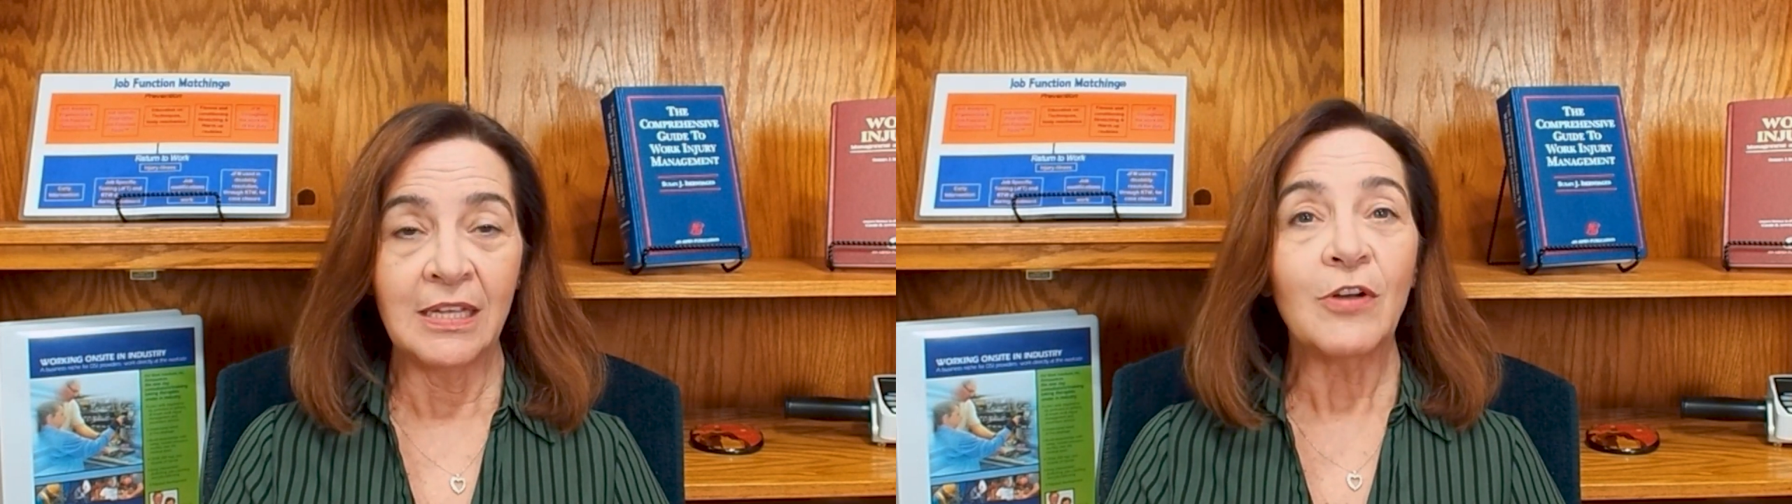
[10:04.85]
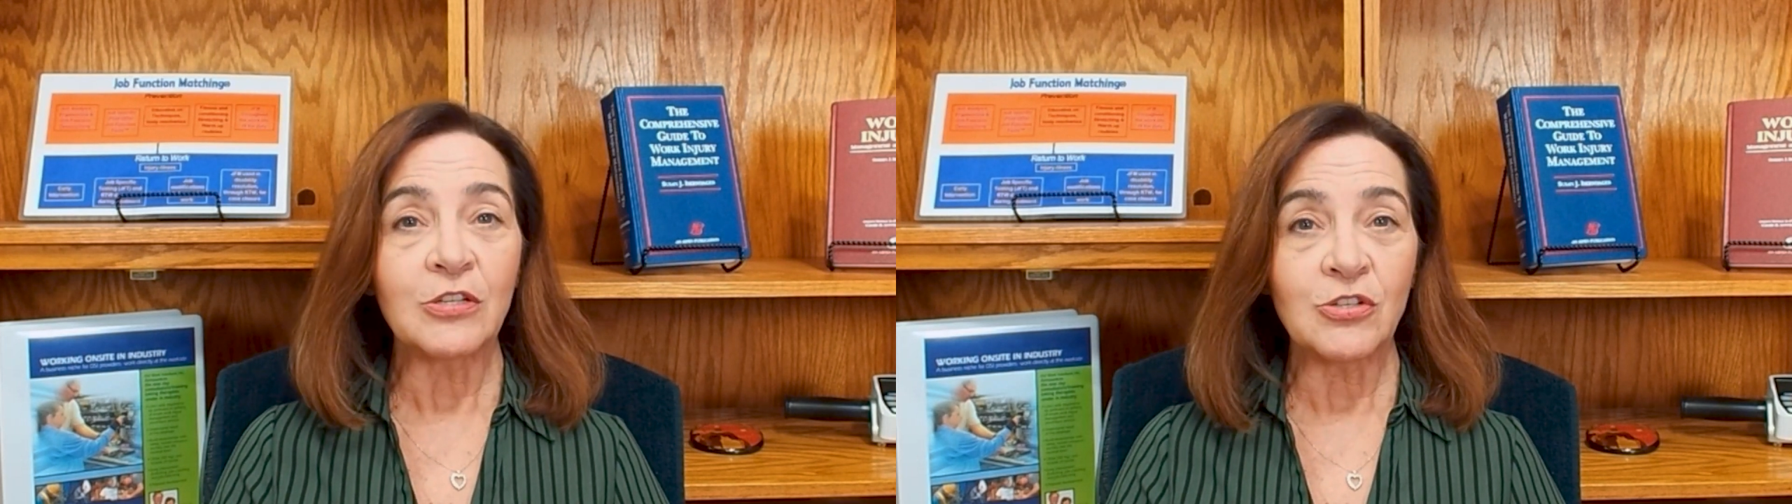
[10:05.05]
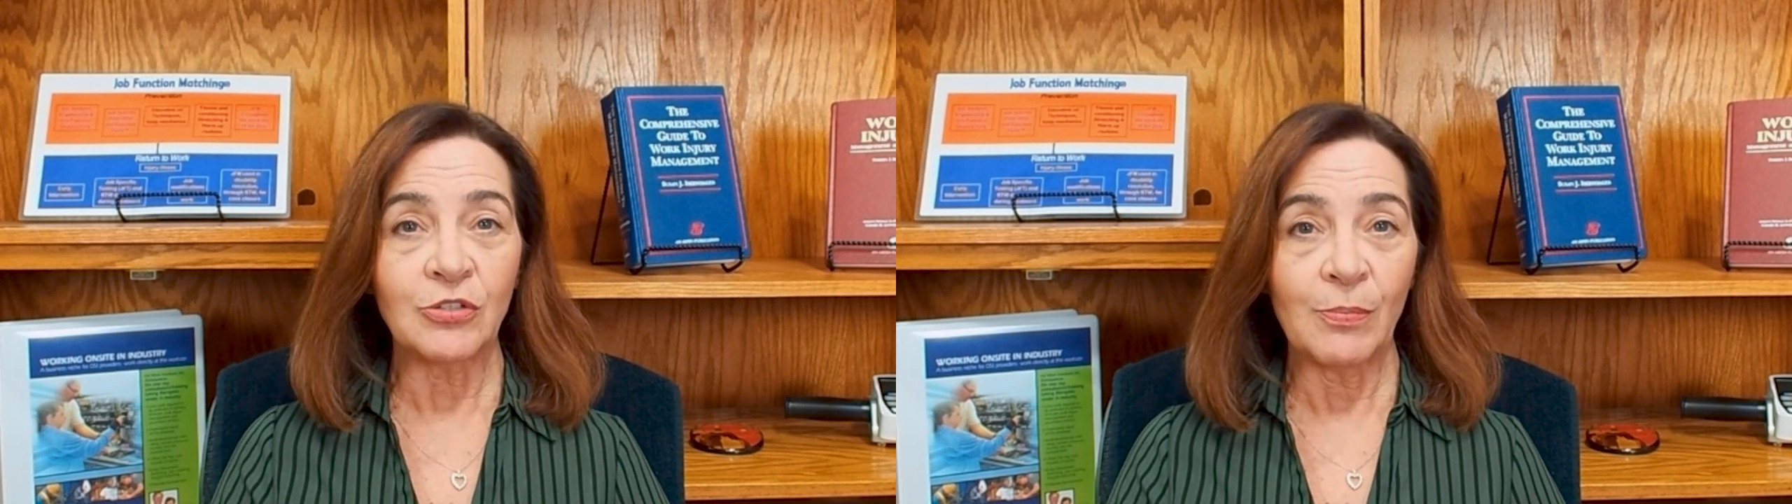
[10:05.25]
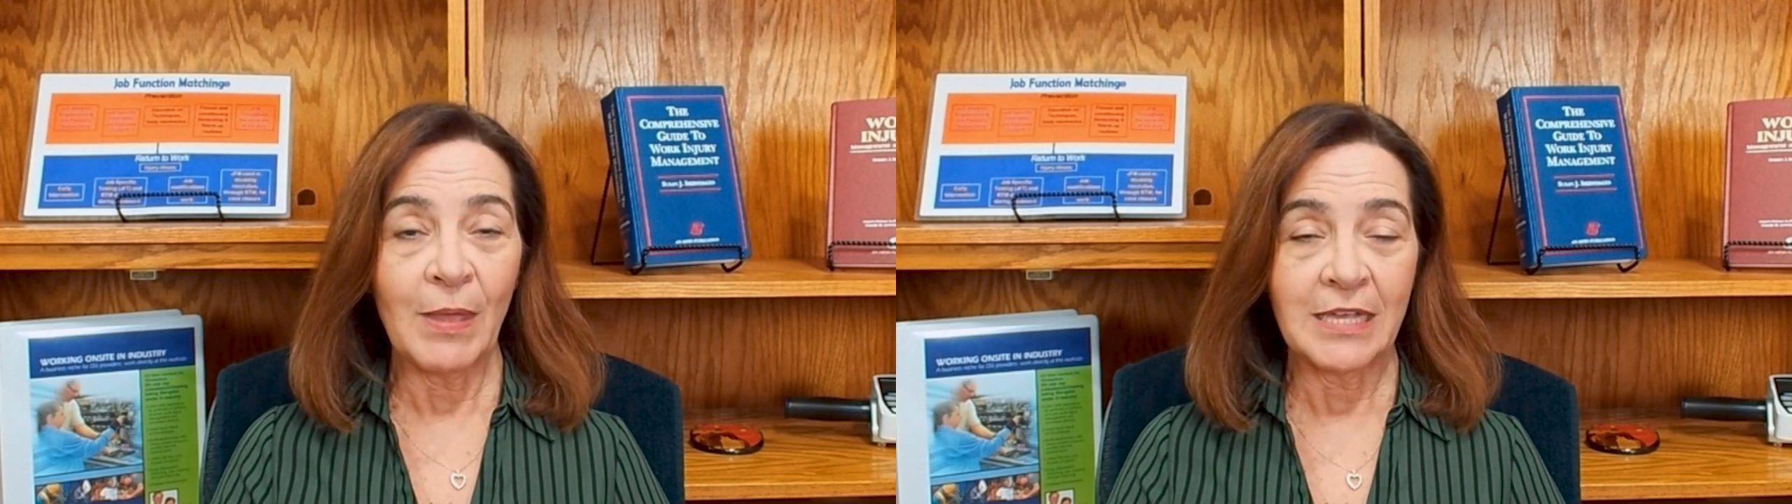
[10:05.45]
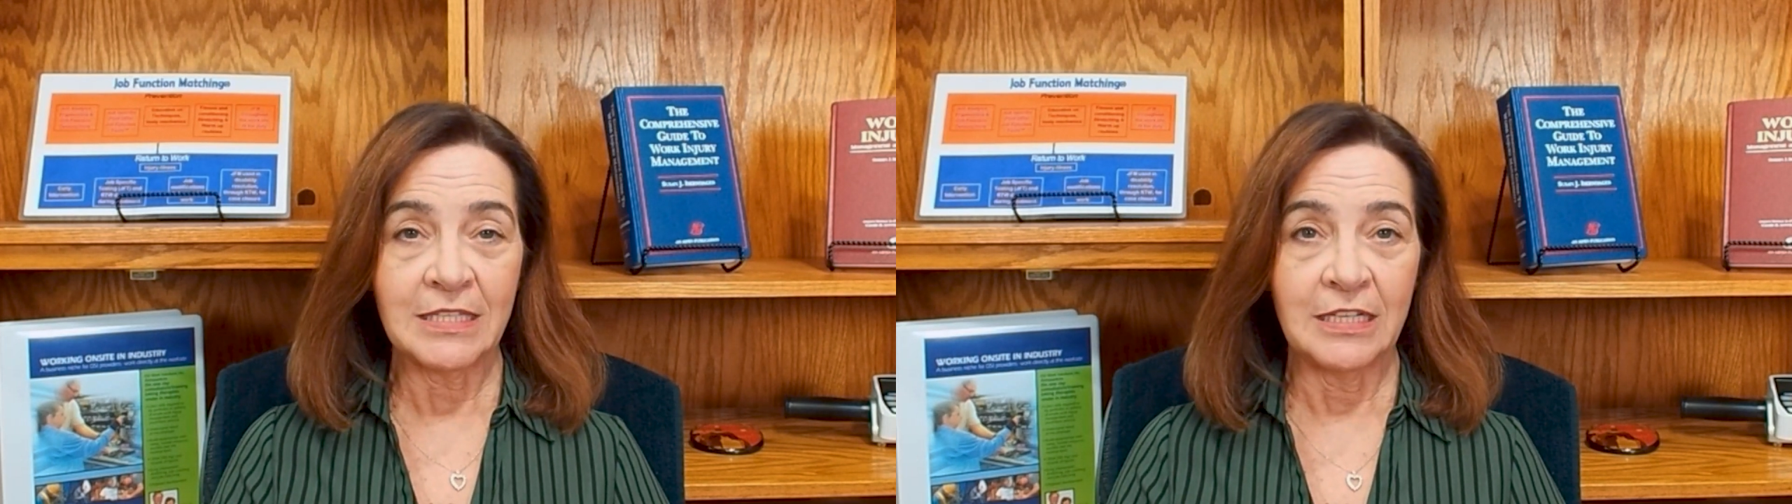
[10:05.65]
functional
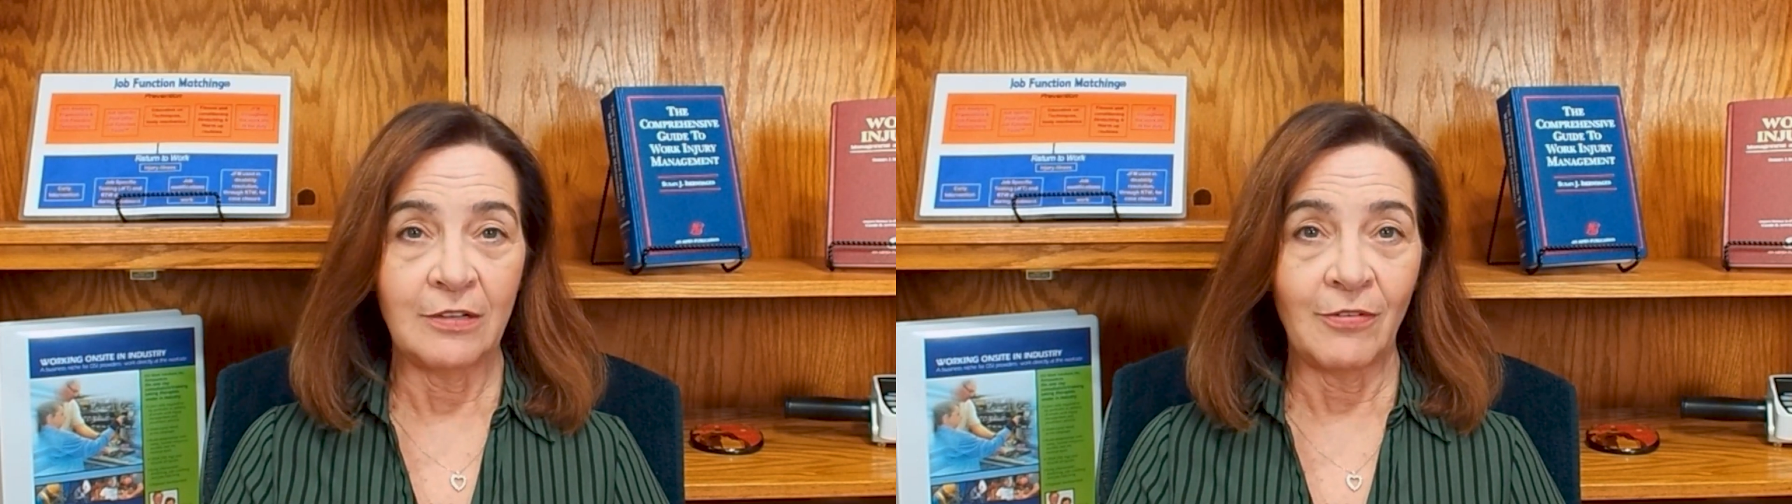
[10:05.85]
capacity